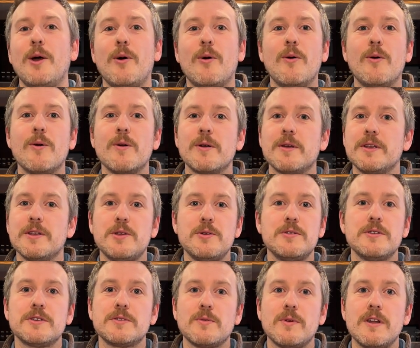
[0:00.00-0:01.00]
or you
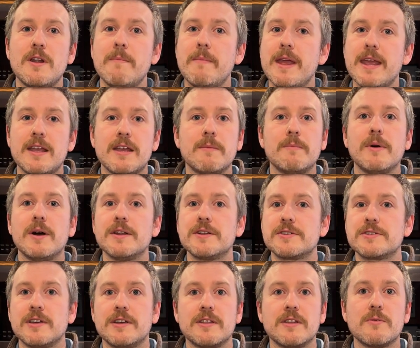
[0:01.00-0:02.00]
just want to make a
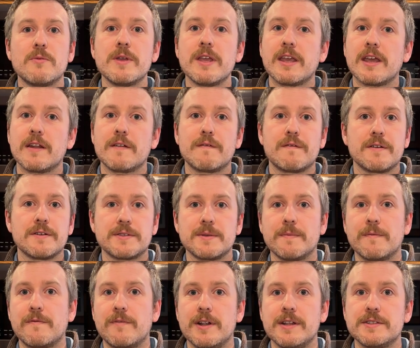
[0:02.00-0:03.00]
bunch on the weekend for
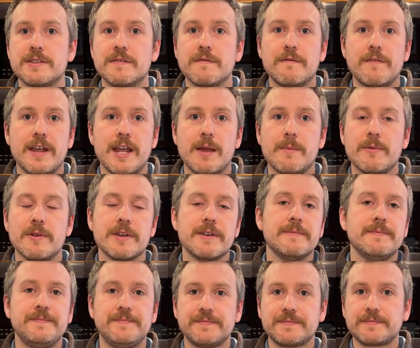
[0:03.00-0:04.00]
some friends and family.
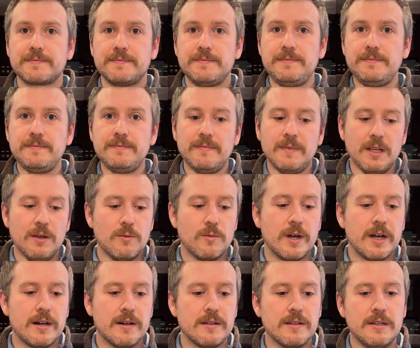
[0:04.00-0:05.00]

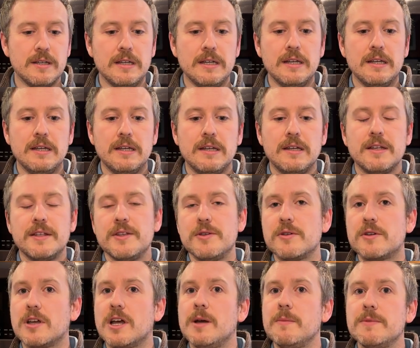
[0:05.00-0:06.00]
Well, you
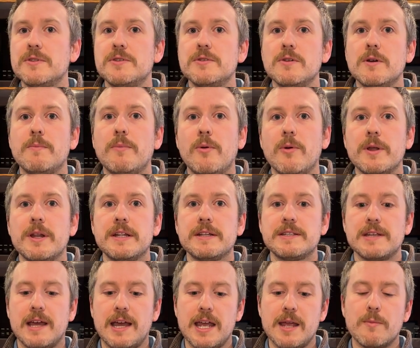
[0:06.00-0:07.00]
come to a point in
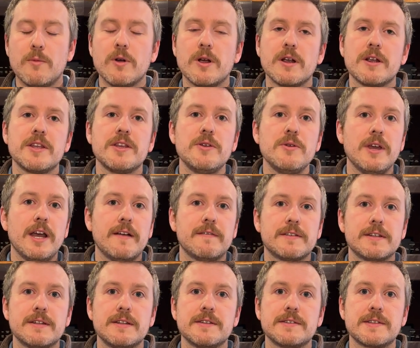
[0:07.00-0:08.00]
time where you have
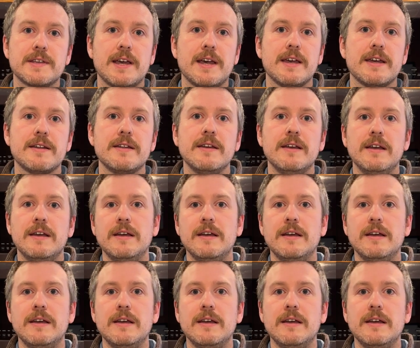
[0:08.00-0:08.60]
to decide,